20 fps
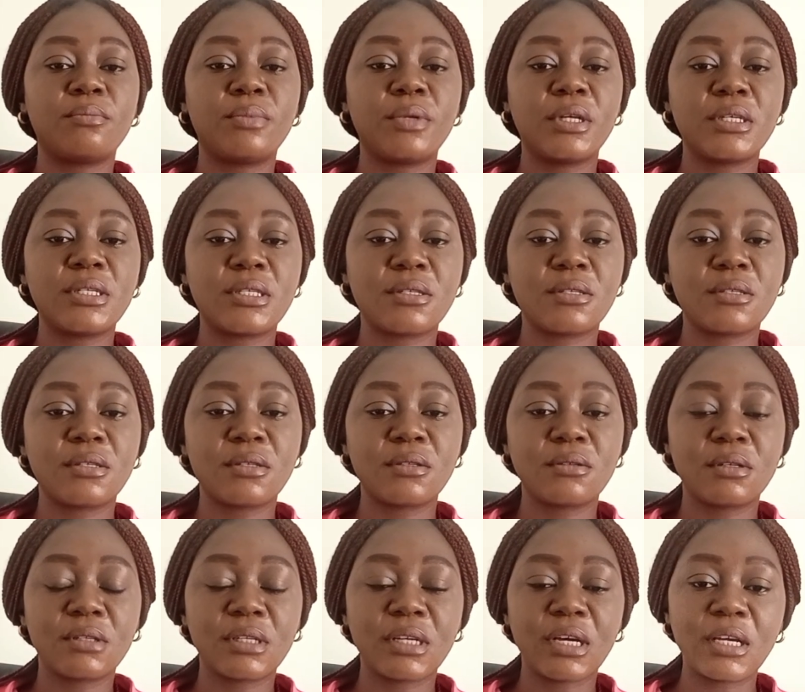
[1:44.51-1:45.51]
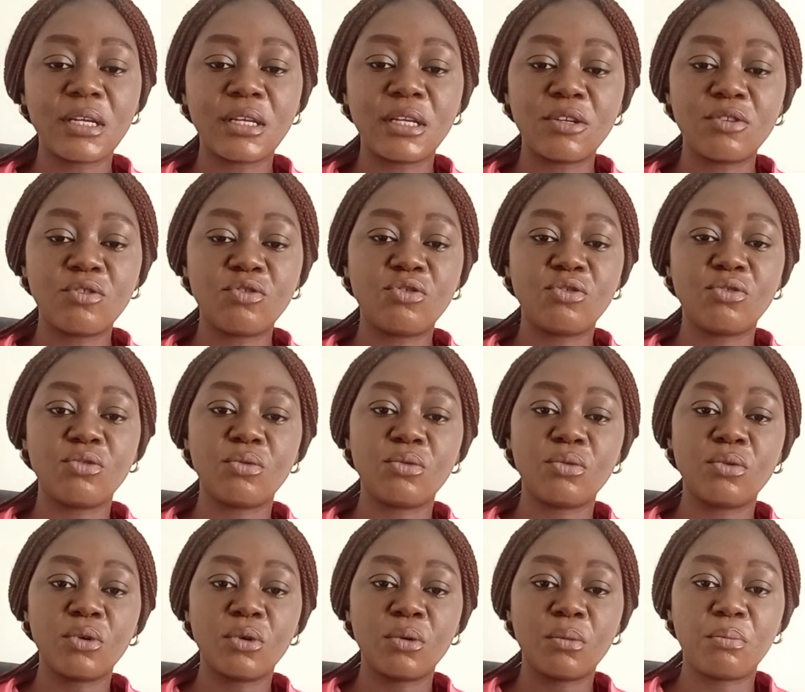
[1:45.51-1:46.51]
please kindly
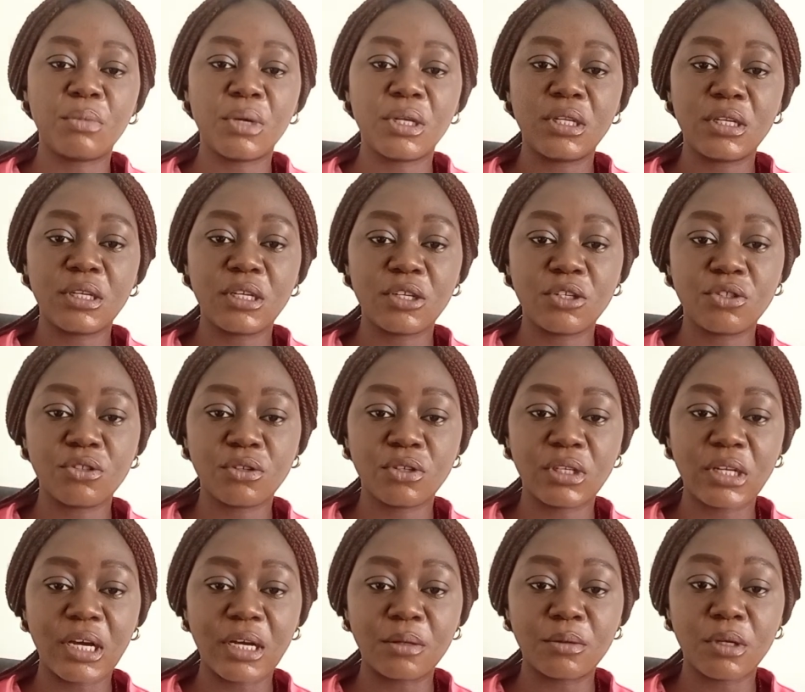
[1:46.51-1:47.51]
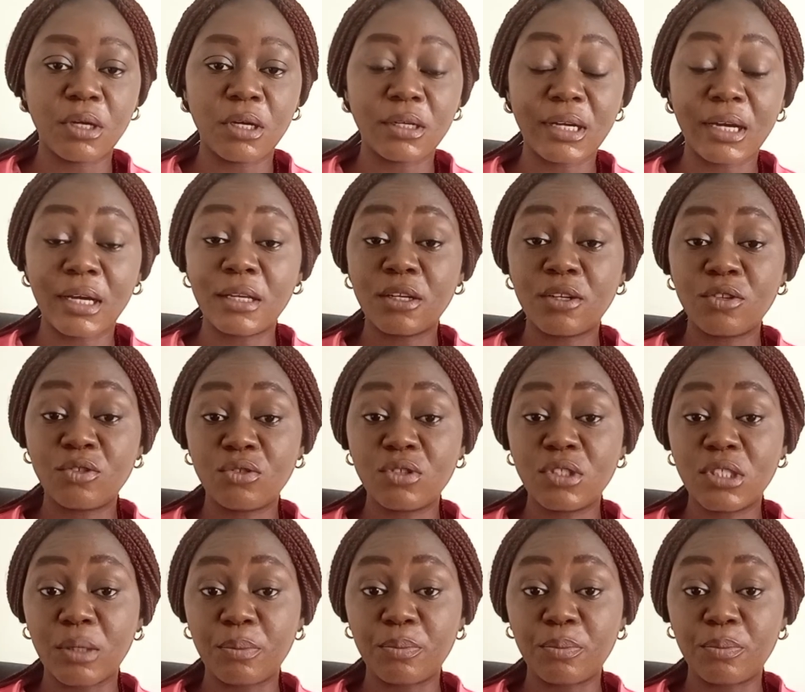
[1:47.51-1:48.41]
do medication and kindly do